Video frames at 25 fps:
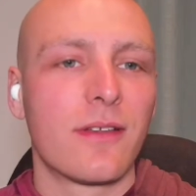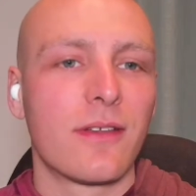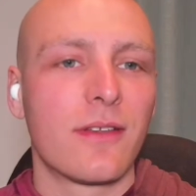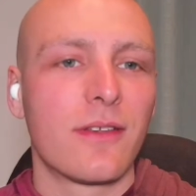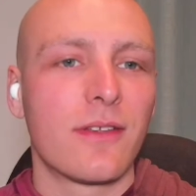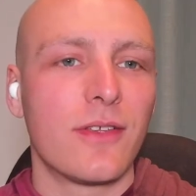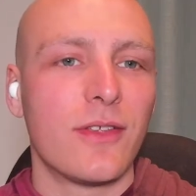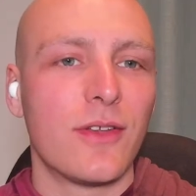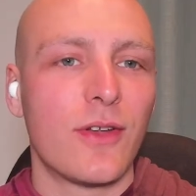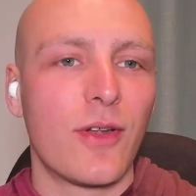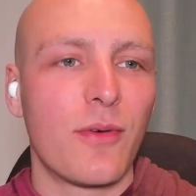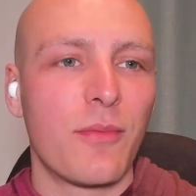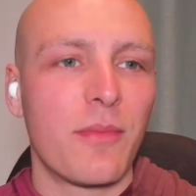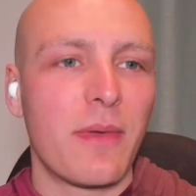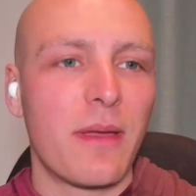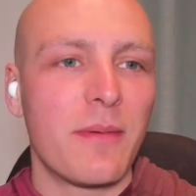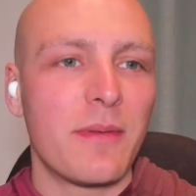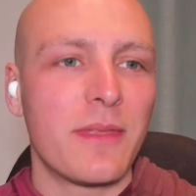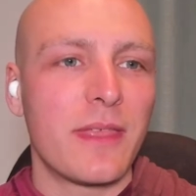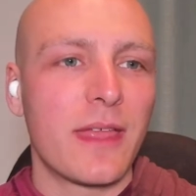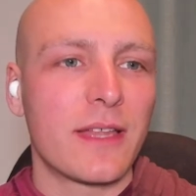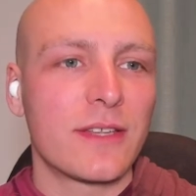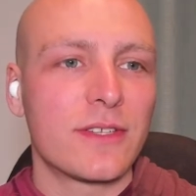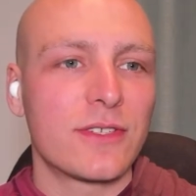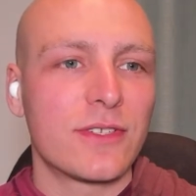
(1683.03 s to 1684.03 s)
Maybe
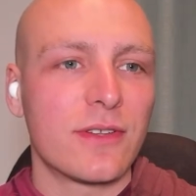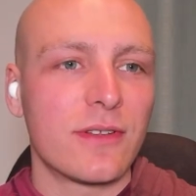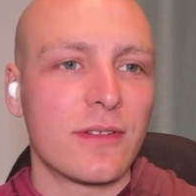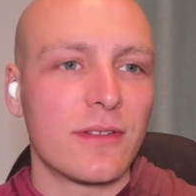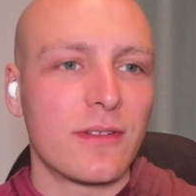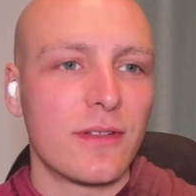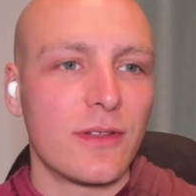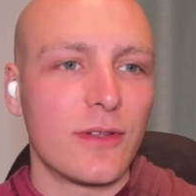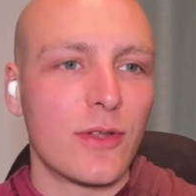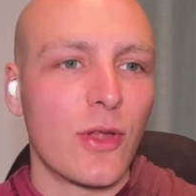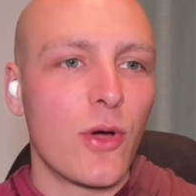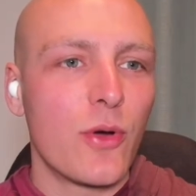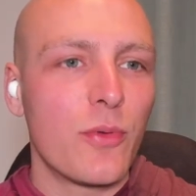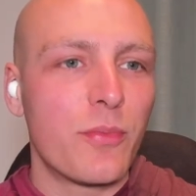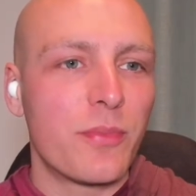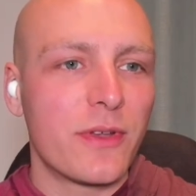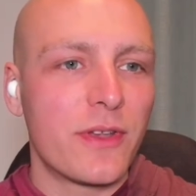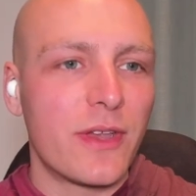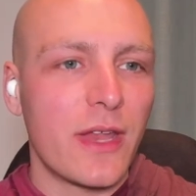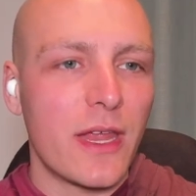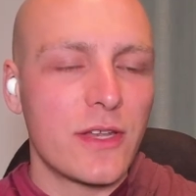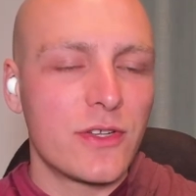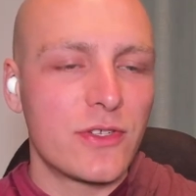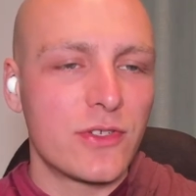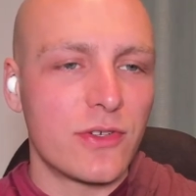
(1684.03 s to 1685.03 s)
that's low
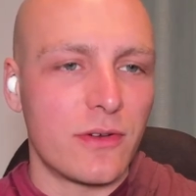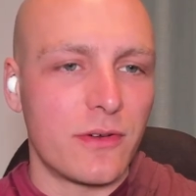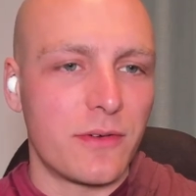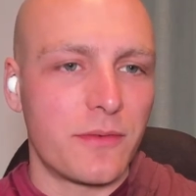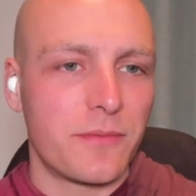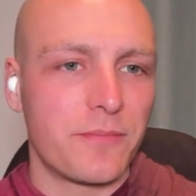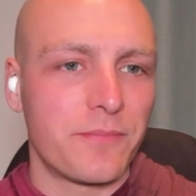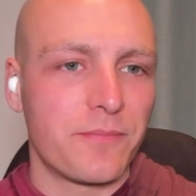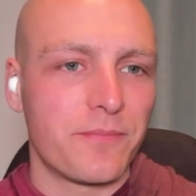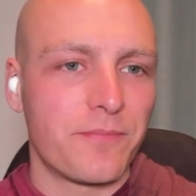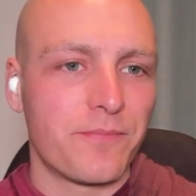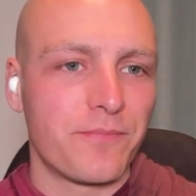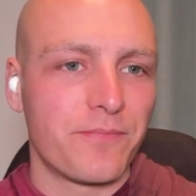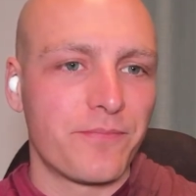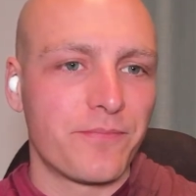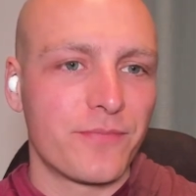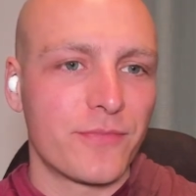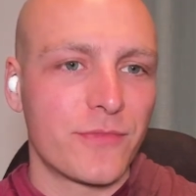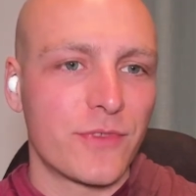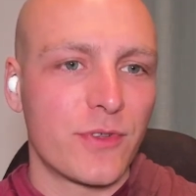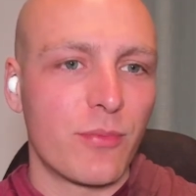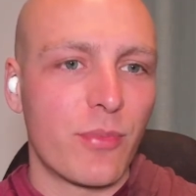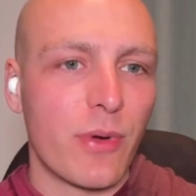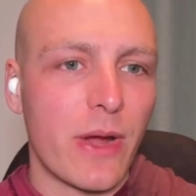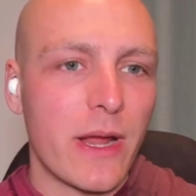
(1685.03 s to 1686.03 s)
potential
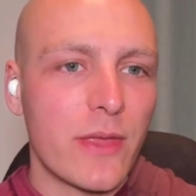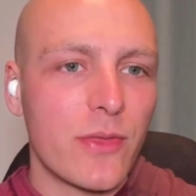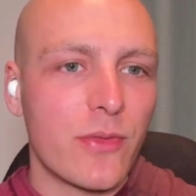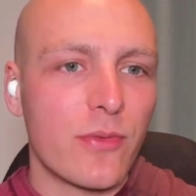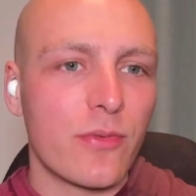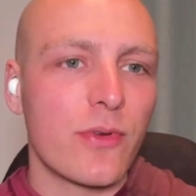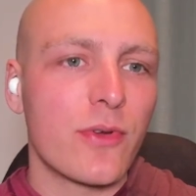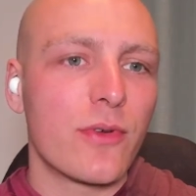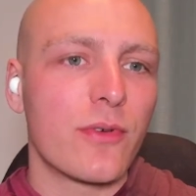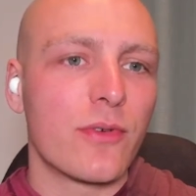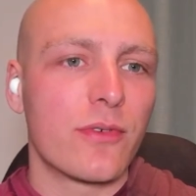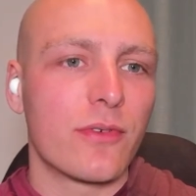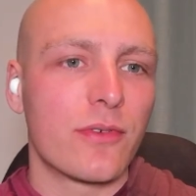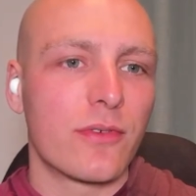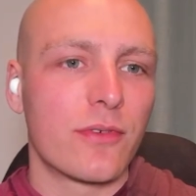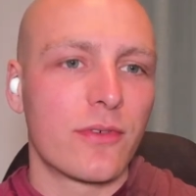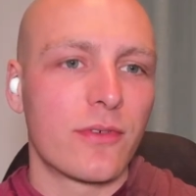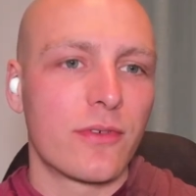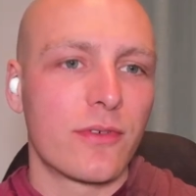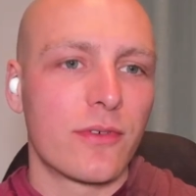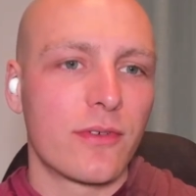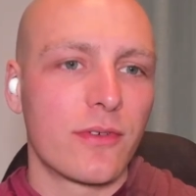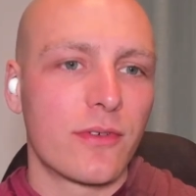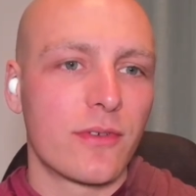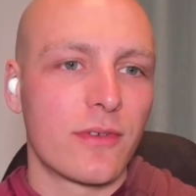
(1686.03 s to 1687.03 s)
to break through.
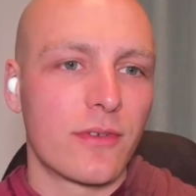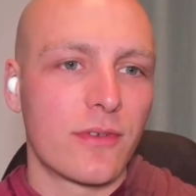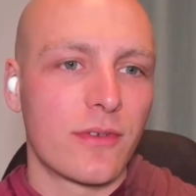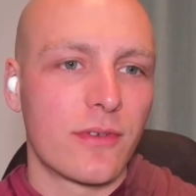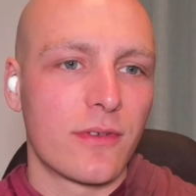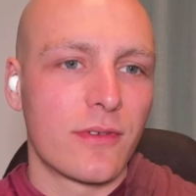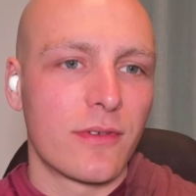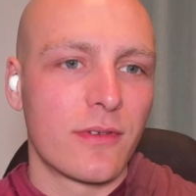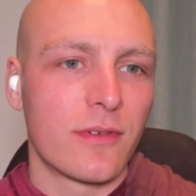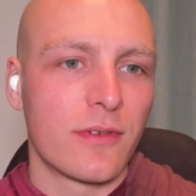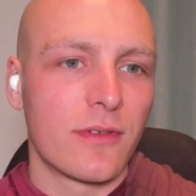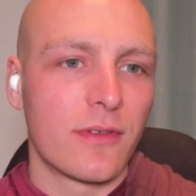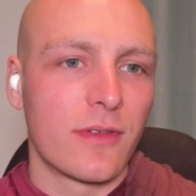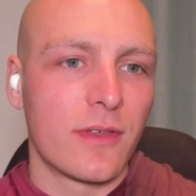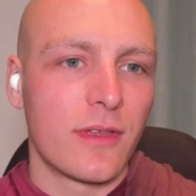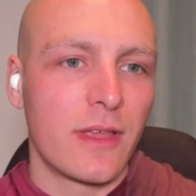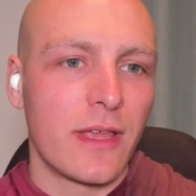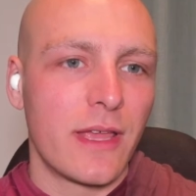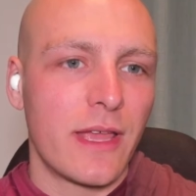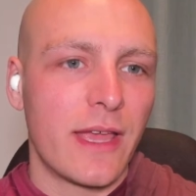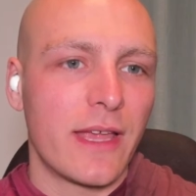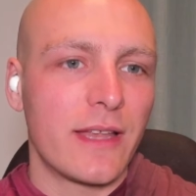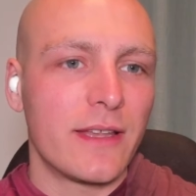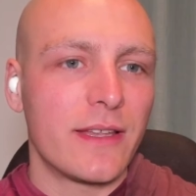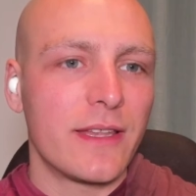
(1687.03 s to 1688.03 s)

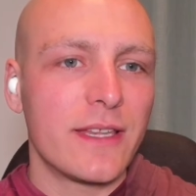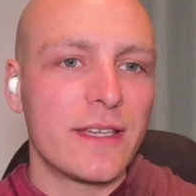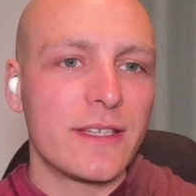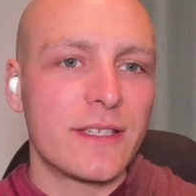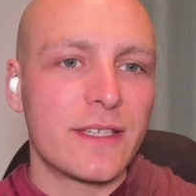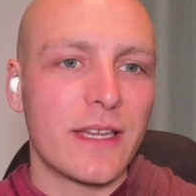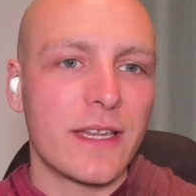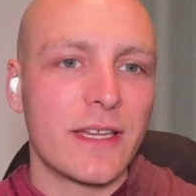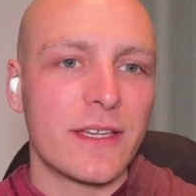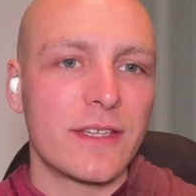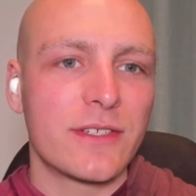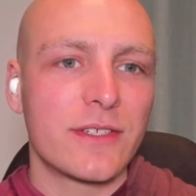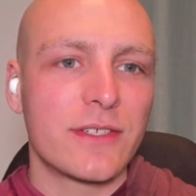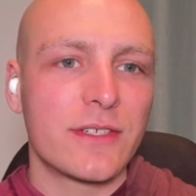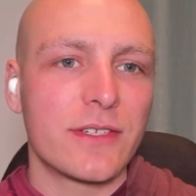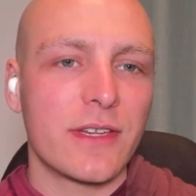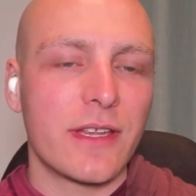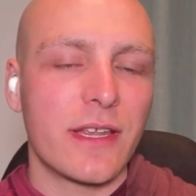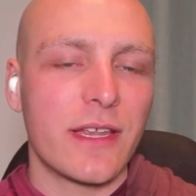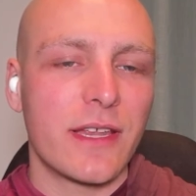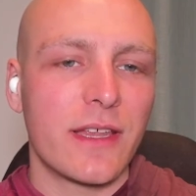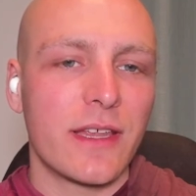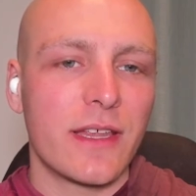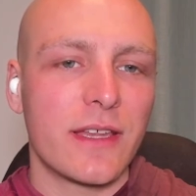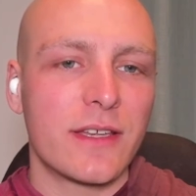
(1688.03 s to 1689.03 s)
At least
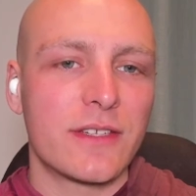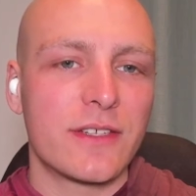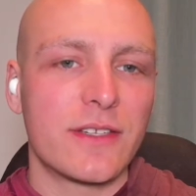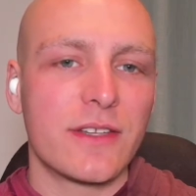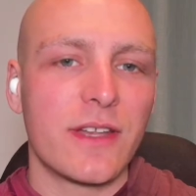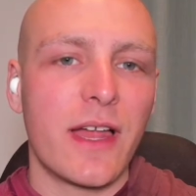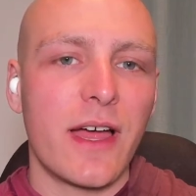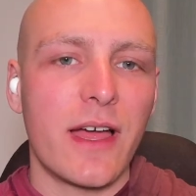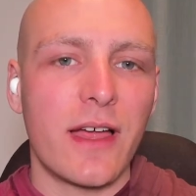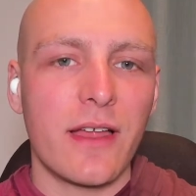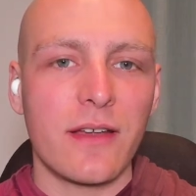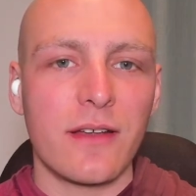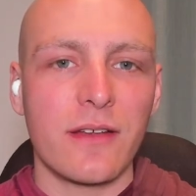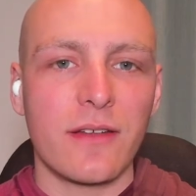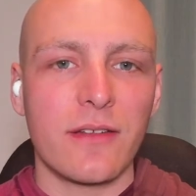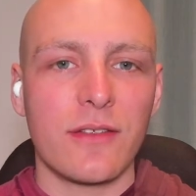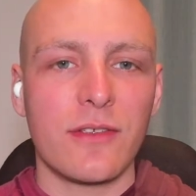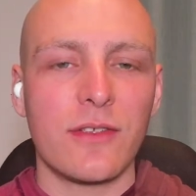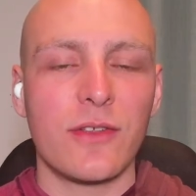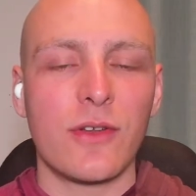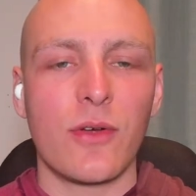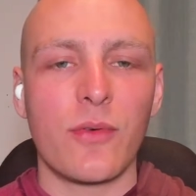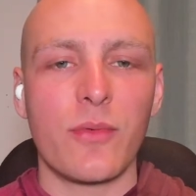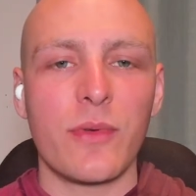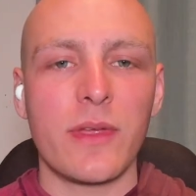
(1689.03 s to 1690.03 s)
it's not,
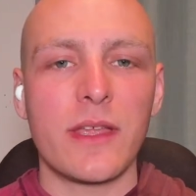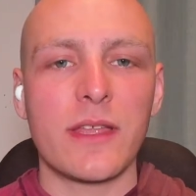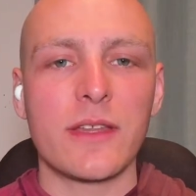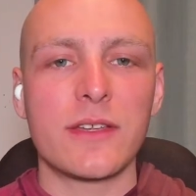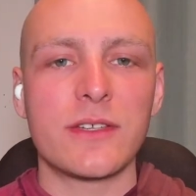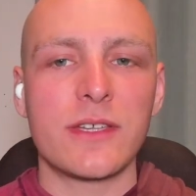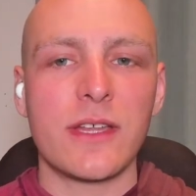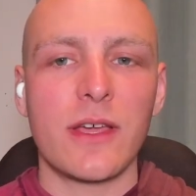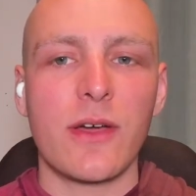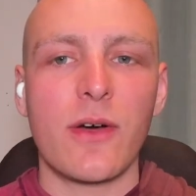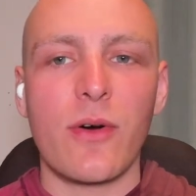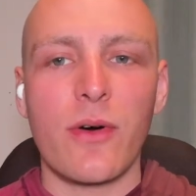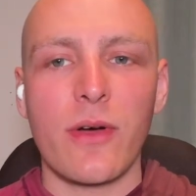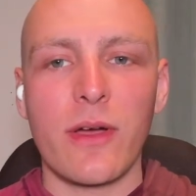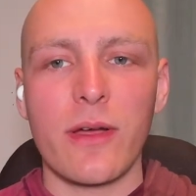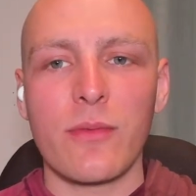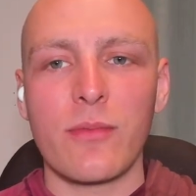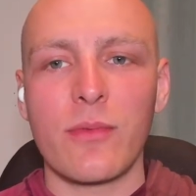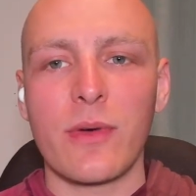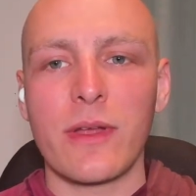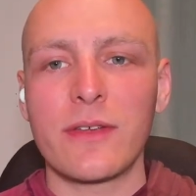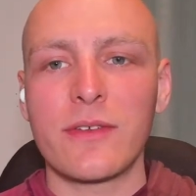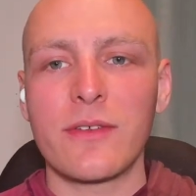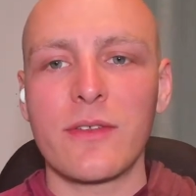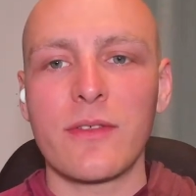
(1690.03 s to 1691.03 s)
we can say, "Oh, I
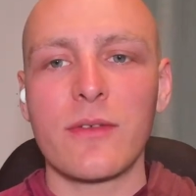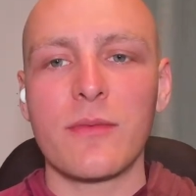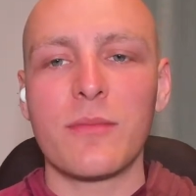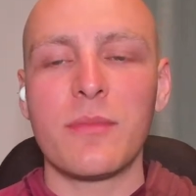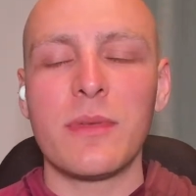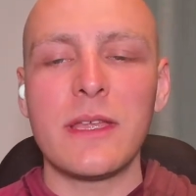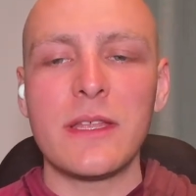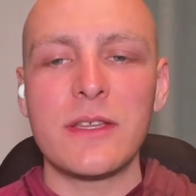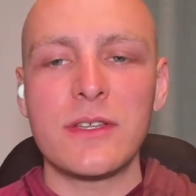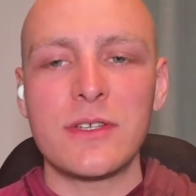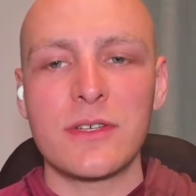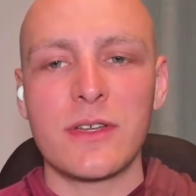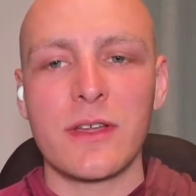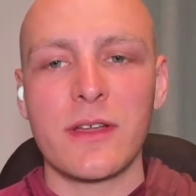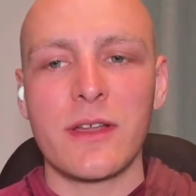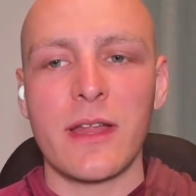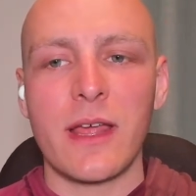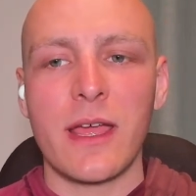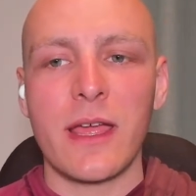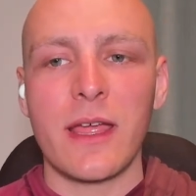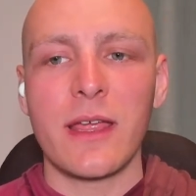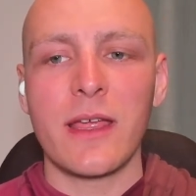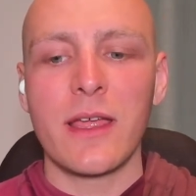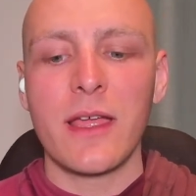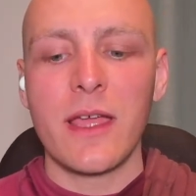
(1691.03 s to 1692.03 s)
went to the beach
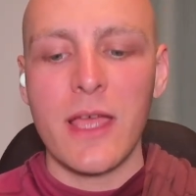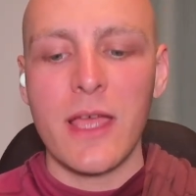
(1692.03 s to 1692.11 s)
today,"